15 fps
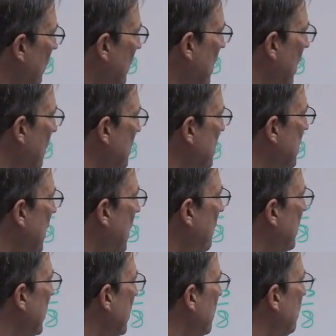have a common
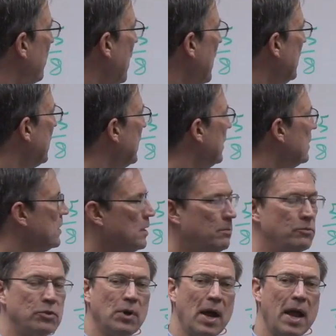denominator, but I can't
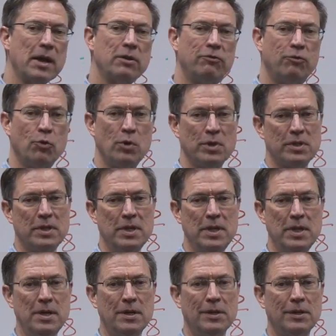subtract
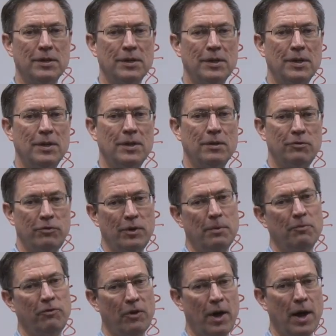14
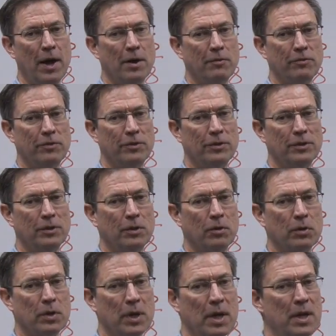from 5.
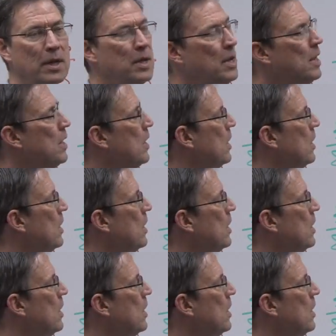Okay?